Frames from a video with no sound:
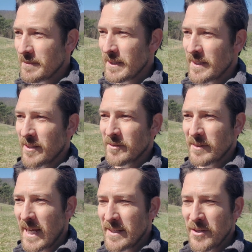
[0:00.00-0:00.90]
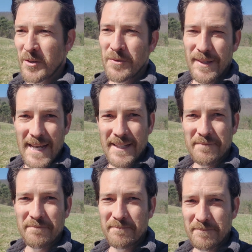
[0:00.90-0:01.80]
you know, I know that
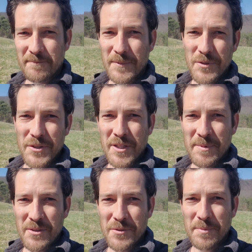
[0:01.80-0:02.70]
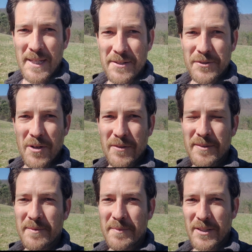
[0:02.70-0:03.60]
there's going to be those plants growing
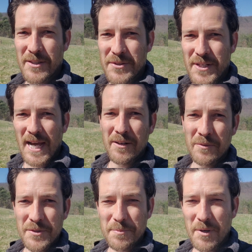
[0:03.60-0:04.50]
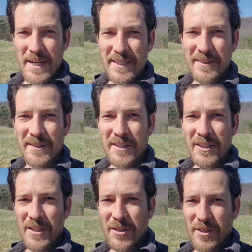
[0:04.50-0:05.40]
because I don't spray
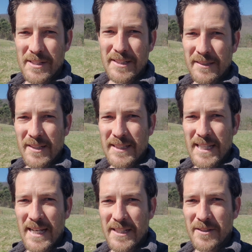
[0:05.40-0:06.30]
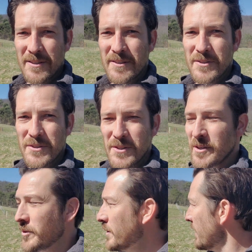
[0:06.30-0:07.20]
or anything like that here. So